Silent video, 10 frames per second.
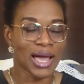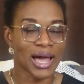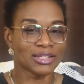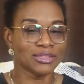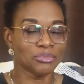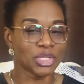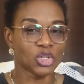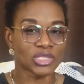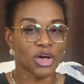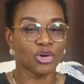And
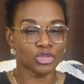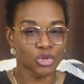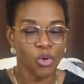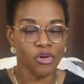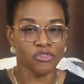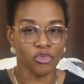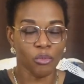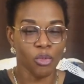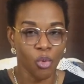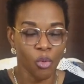because I also work from
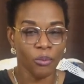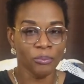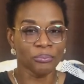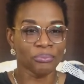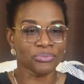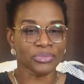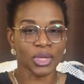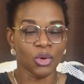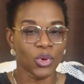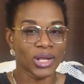home,
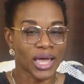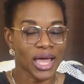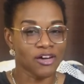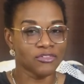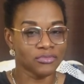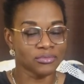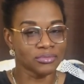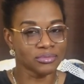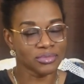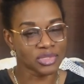when I have
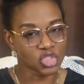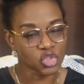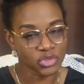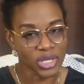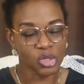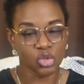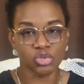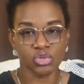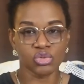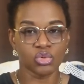the children go
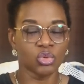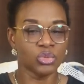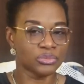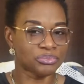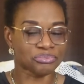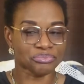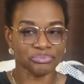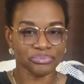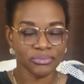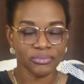to school,
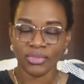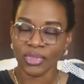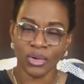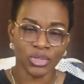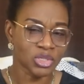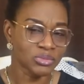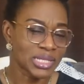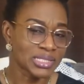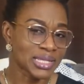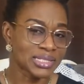or
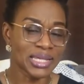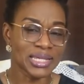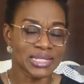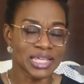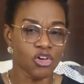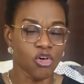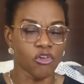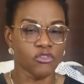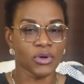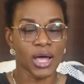sometimes I take a day
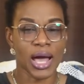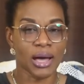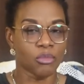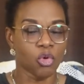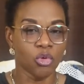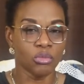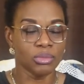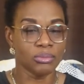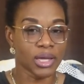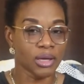off, I'm home,
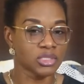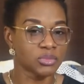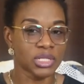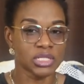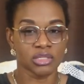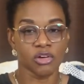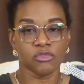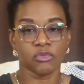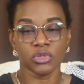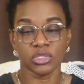my husband is
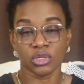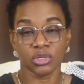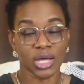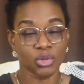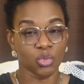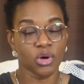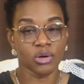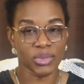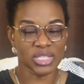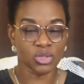at work,
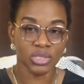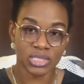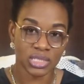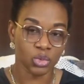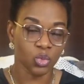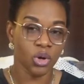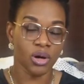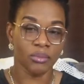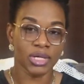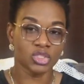my son is at work,
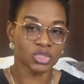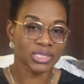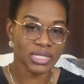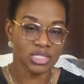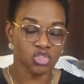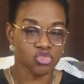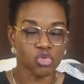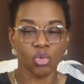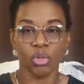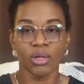my daughter is at
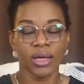school.